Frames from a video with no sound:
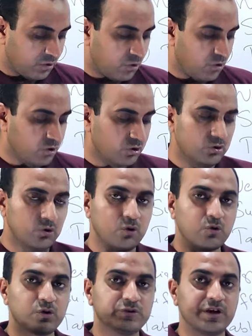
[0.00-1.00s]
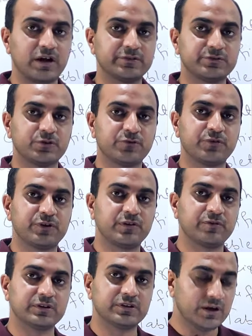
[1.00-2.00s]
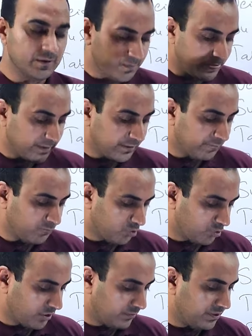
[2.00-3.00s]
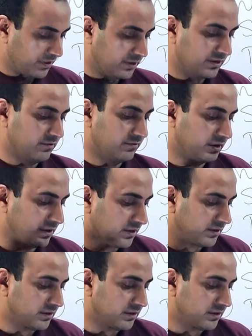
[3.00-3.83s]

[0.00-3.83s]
or logo is also filled with the coating material what